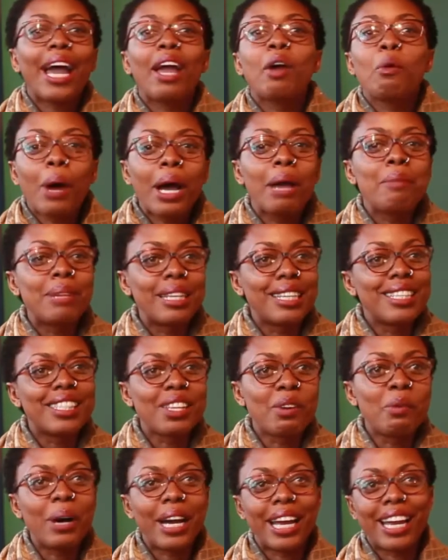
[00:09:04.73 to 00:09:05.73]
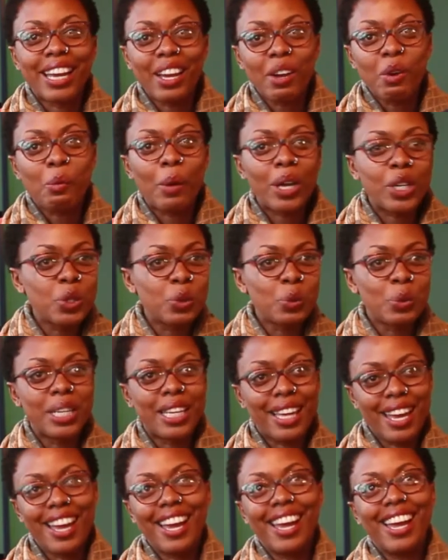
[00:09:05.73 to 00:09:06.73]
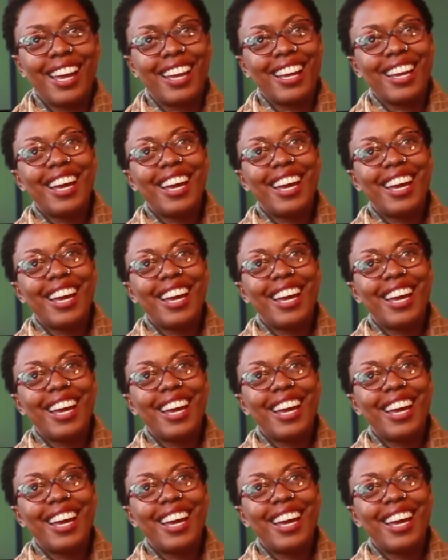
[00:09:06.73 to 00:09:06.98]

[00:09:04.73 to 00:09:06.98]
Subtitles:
Why, Melissa? Why? Why should we care?